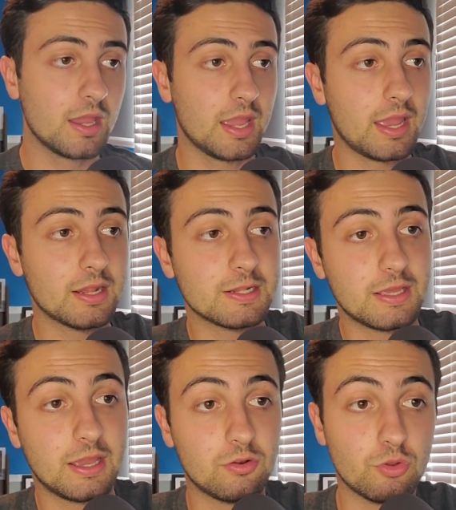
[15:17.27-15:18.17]

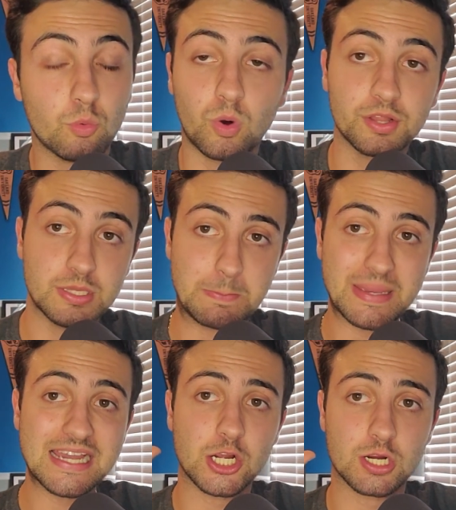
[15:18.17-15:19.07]
And one of the
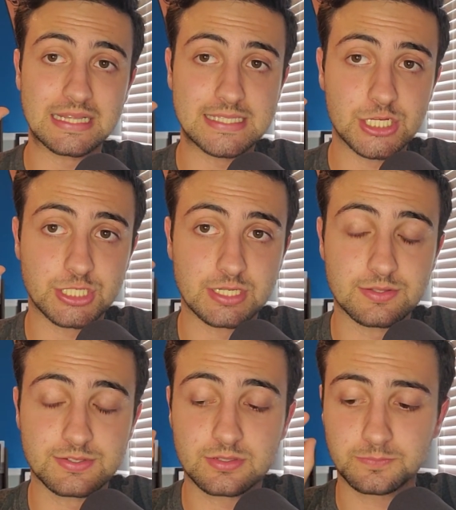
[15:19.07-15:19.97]
bigger
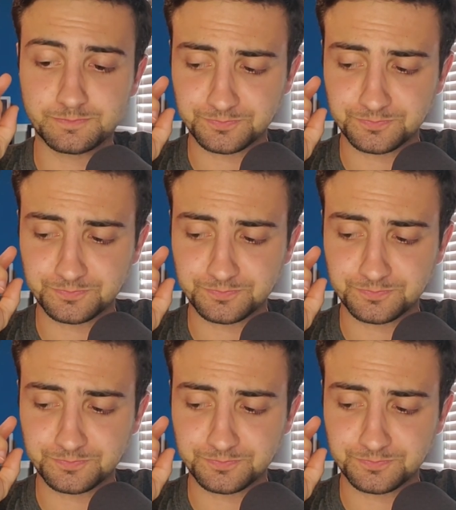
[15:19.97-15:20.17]
additions